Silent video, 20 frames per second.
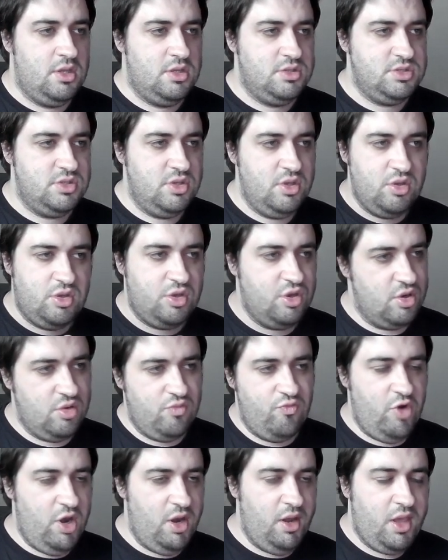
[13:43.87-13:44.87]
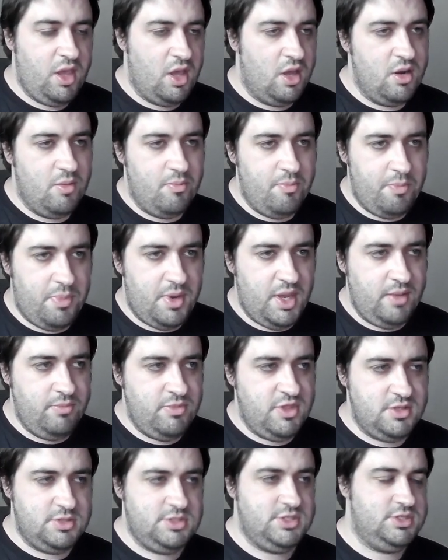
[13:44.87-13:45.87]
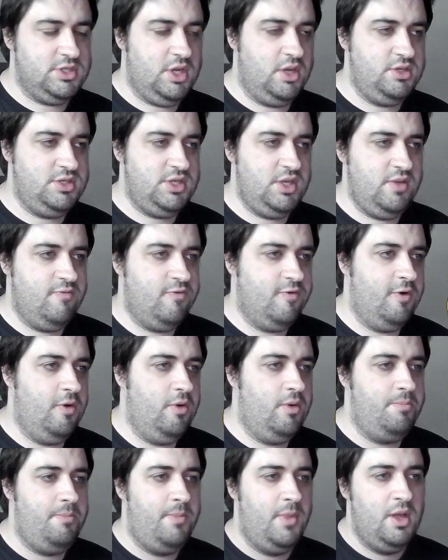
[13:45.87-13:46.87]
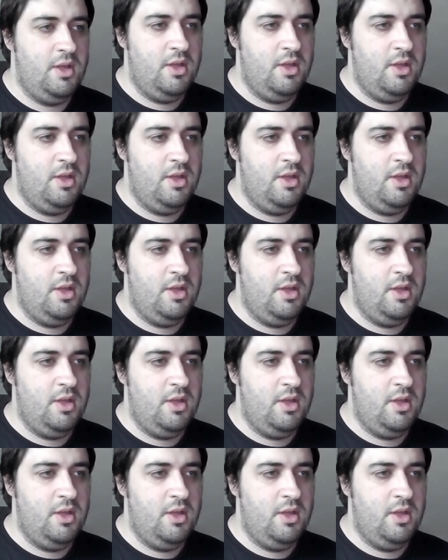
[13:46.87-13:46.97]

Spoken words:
So you couldn't really kind of blame the design team for them.